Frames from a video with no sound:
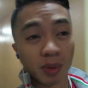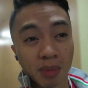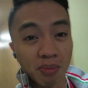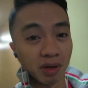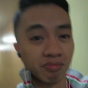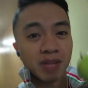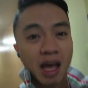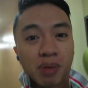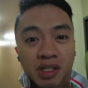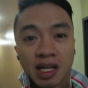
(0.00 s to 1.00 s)
Remember,
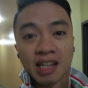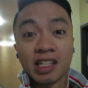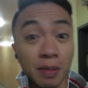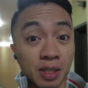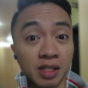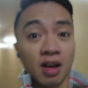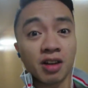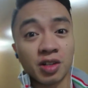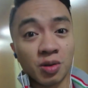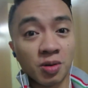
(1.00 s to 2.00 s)
apple day keeps the
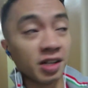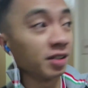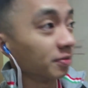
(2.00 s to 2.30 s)
doctor away.